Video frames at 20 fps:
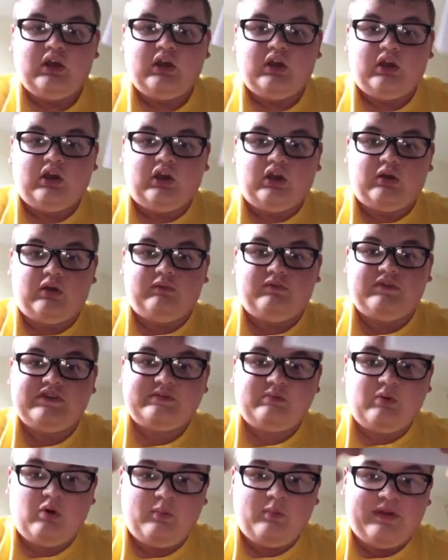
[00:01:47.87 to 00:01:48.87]

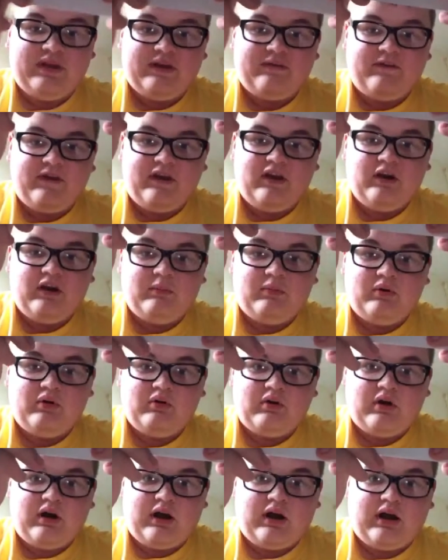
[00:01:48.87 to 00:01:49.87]
This will be
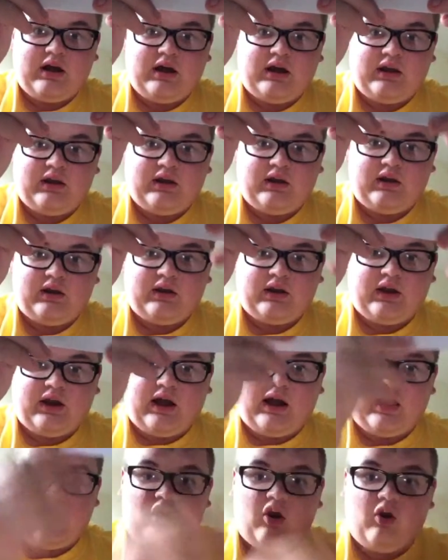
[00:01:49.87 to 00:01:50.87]
available, and
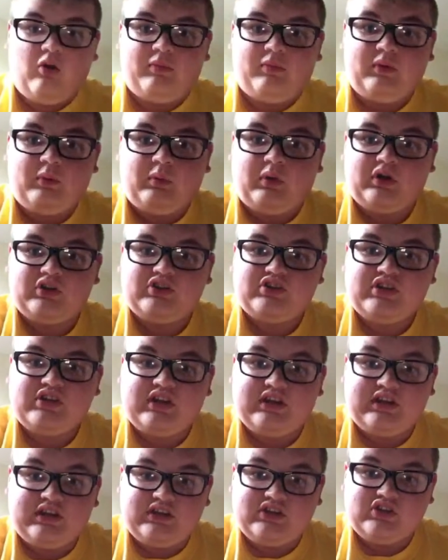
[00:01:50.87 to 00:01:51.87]
I hope you watch it
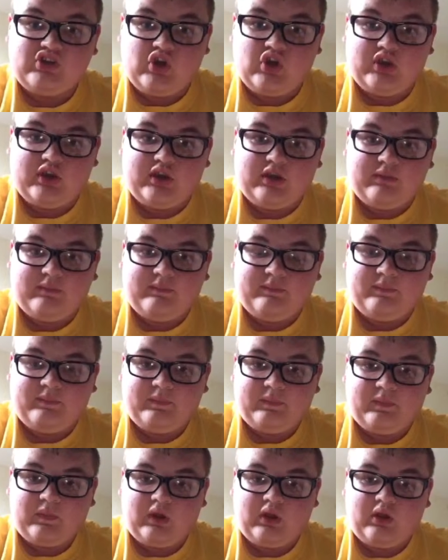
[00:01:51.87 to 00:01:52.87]
and enjoy it.
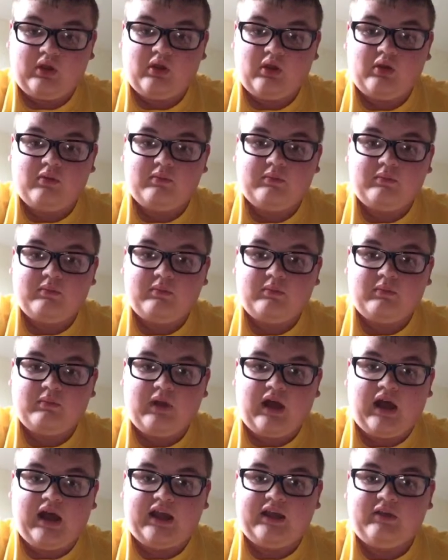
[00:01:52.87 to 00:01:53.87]

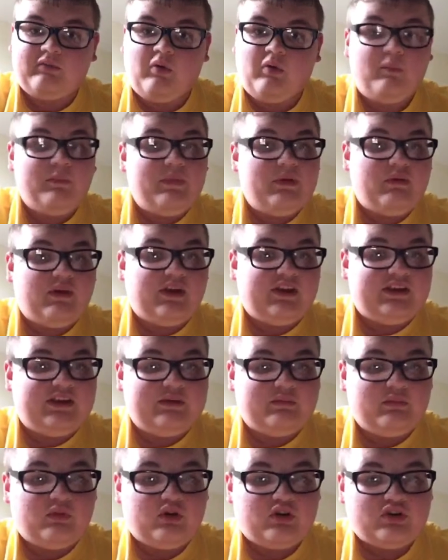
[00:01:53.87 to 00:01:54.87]
I won't be waiting
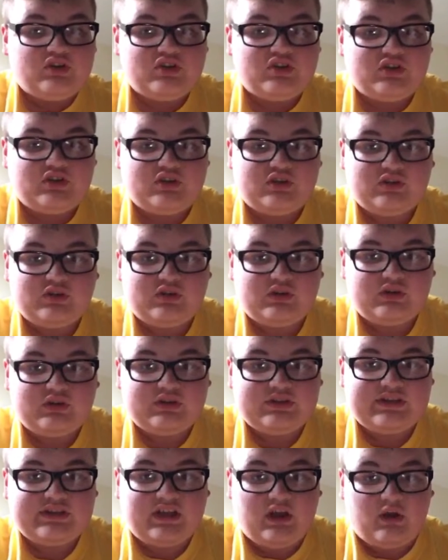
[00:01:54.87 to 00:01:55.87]
much
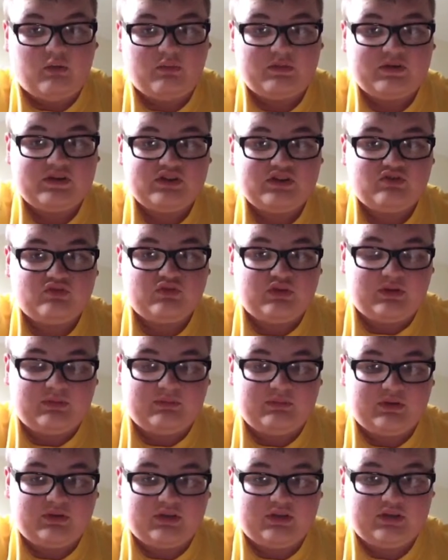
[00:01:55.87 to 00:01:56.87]
to get on with the stream
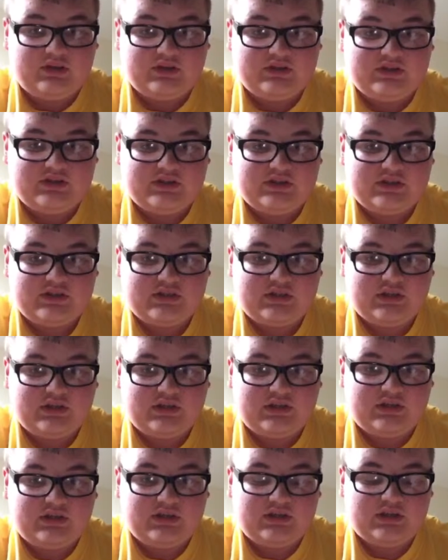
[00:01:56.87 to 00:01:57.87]
because
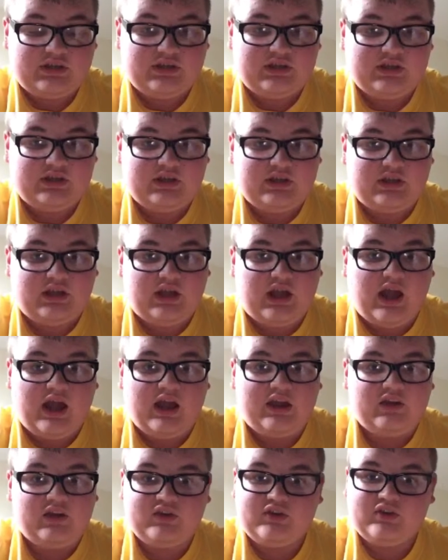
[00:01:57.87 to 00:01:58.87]

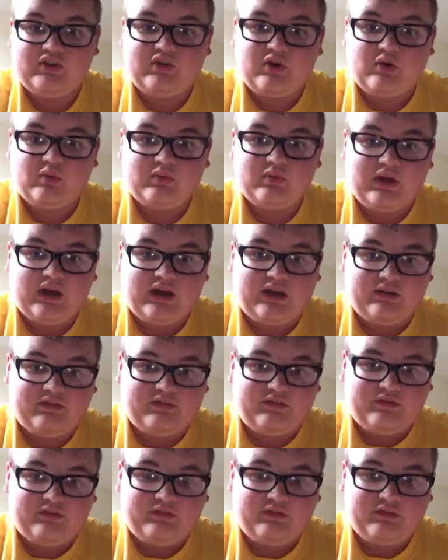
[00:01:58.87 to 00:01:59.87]
I don't
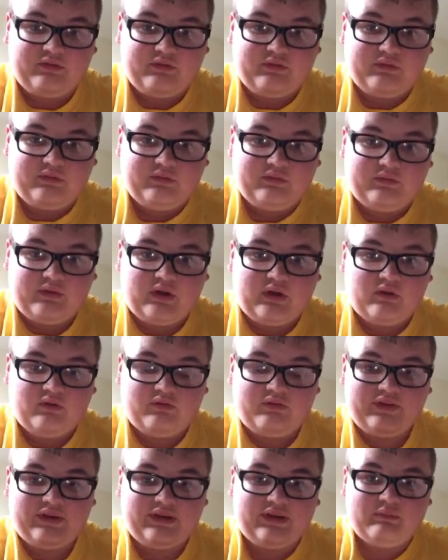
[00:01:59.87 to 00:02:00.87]

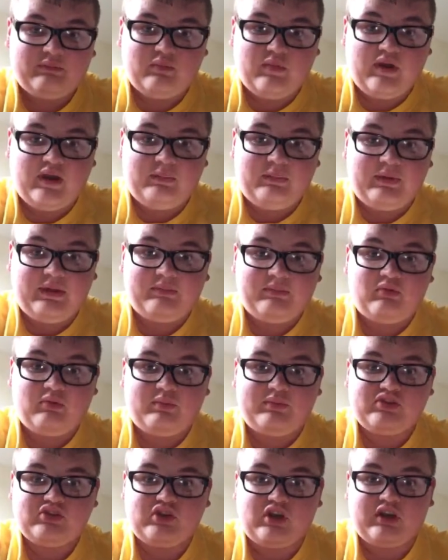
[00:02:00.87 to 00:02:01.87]
think many people will
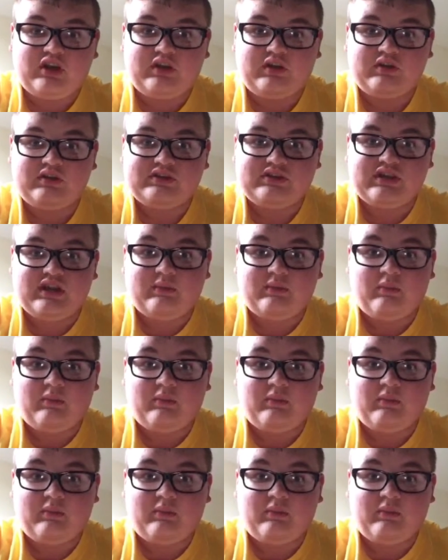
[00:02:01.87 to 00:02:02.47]
be joining us at the